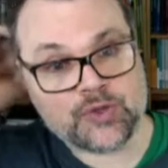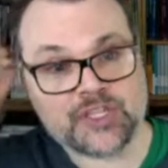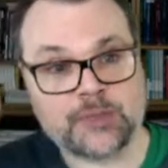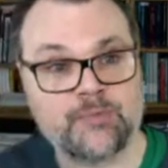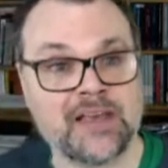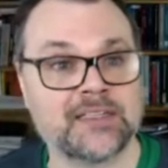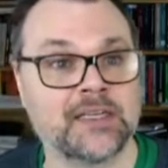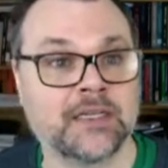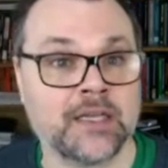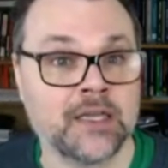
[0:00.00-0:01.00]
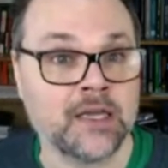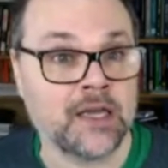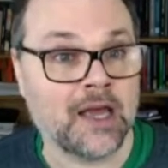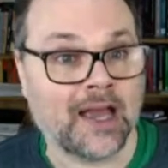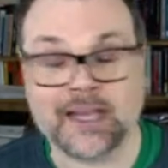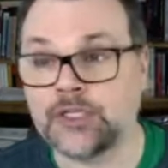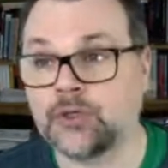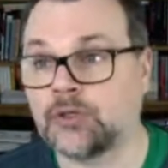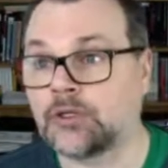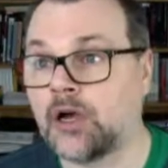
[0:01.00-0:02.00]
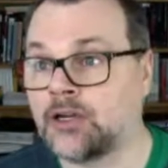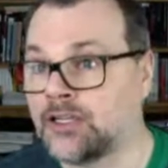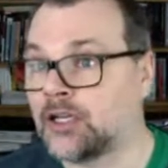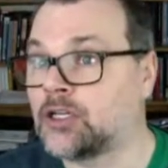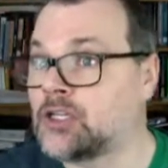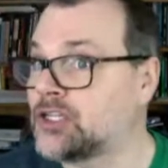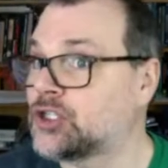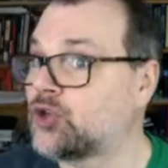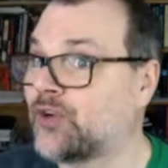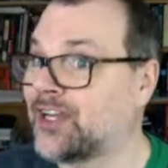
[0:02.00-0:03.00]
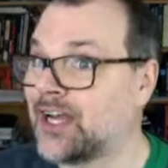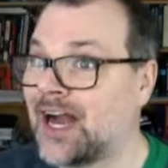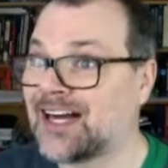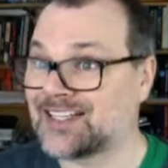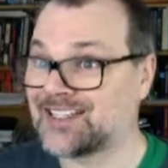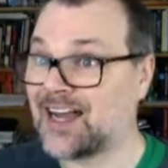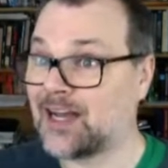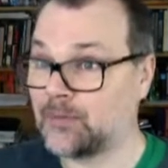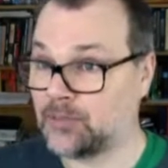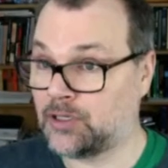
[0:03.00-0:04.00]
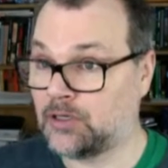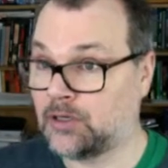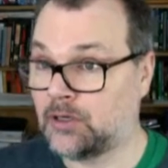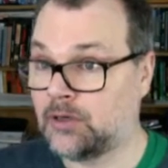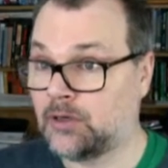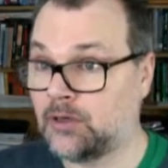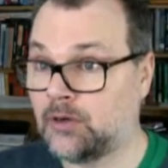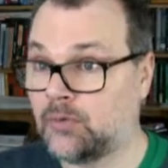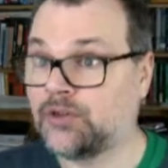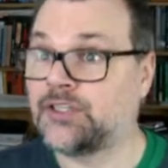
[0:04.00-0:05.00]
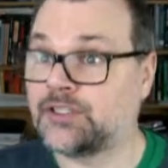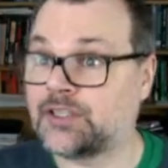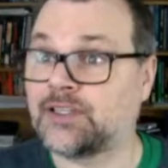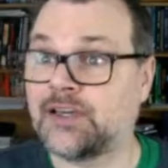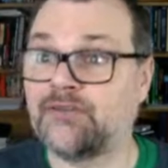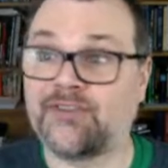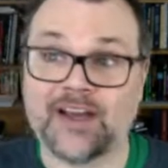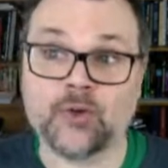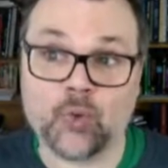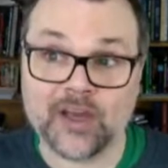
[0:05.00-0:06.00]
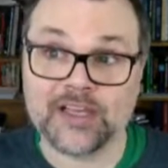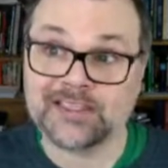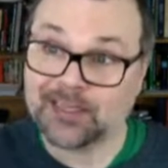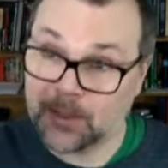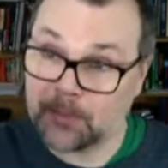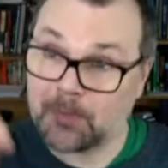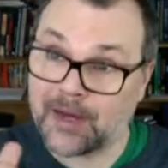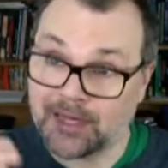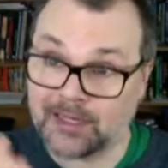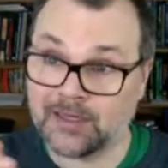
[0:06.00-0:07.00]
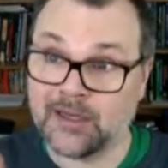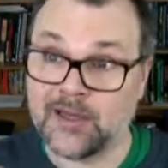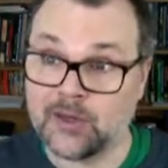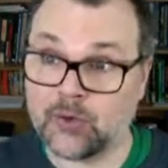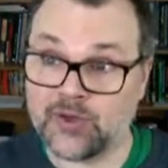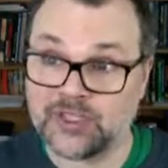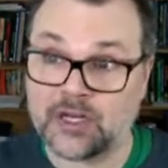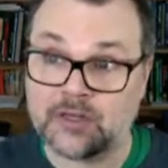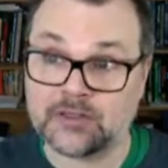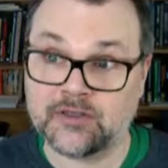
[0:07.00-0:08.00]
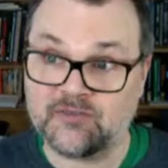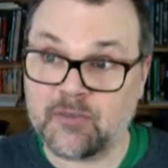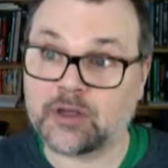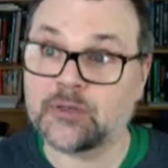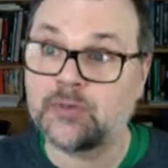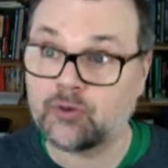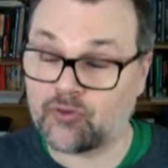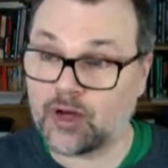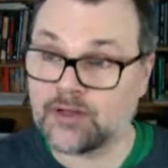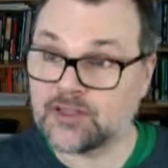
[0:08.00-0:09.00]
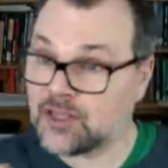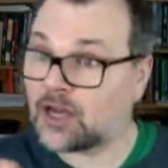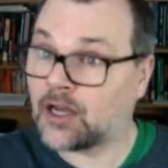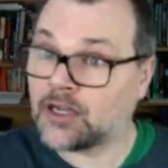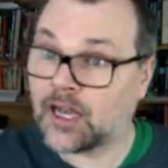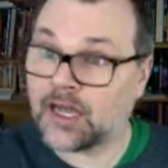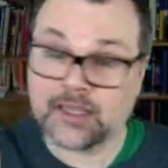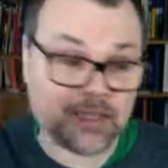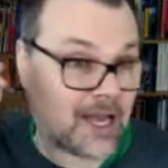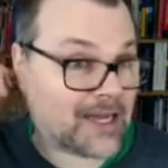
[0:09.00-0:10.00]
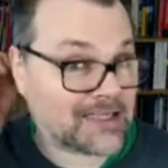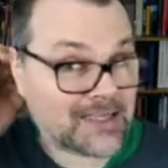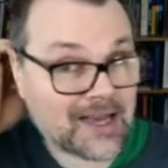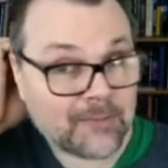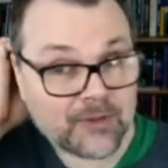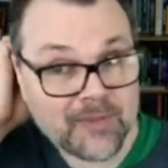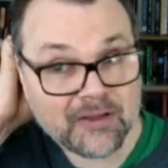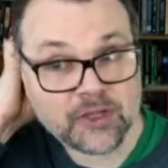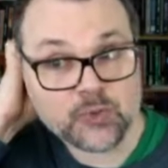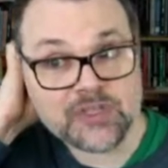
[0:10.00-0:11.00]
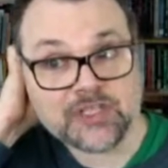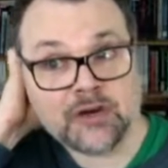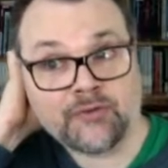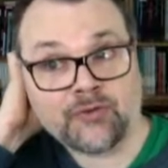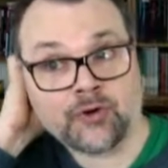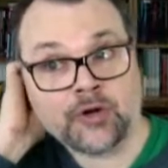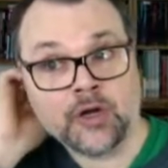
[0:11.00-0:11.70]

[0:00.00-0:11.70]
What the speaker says: is basically, I guess you could call it a clustering ensemble, which is to say find ways to combine the results of multiple runs, not unlike the ensemble methods we saw for